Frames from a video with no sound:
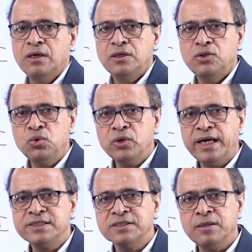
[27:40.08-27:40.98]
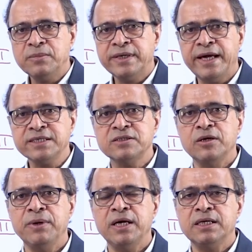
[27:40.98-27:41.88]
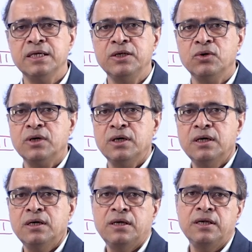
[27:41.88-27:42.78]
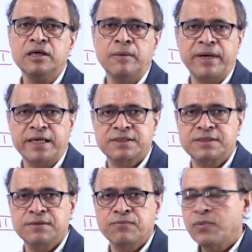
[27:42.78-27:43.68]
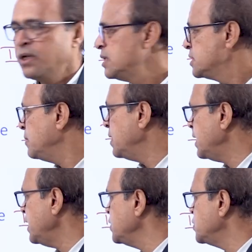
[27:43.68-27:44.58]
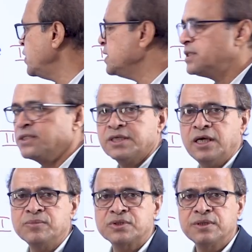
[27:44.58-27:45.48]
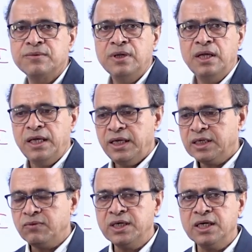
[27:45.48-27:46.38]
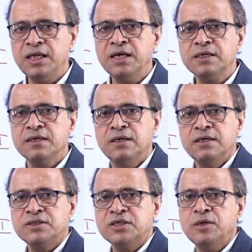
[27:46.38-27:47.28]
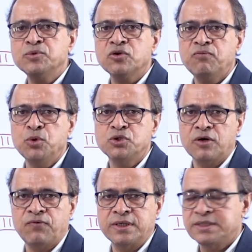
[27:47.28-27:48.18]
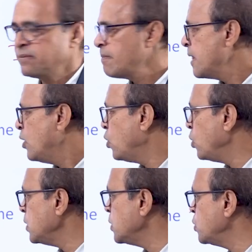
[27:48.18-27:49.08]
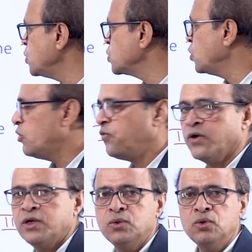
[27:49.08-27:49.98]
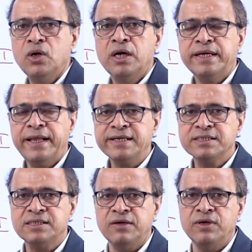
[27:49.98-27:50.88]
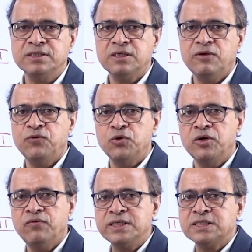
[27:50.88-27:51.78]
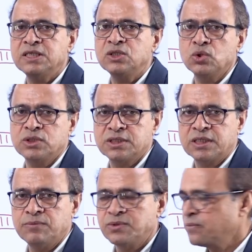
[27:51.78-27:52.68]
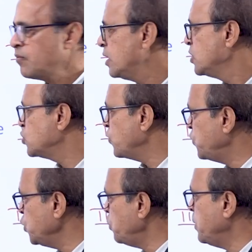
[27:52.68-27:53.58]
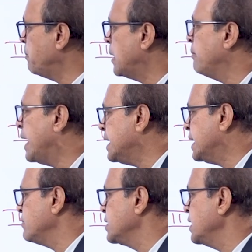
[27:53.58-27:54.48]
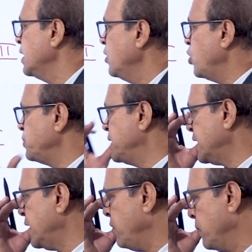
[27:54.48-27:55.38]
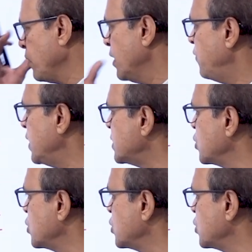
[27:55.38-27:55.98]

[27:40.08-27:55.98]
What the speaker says: you get some tax rebate in your income tax. Similarly, insurance schemes, equity linked schemes of mutual funds, all those offer you tax savings if you invest in those schemes. So few people might have the objective. First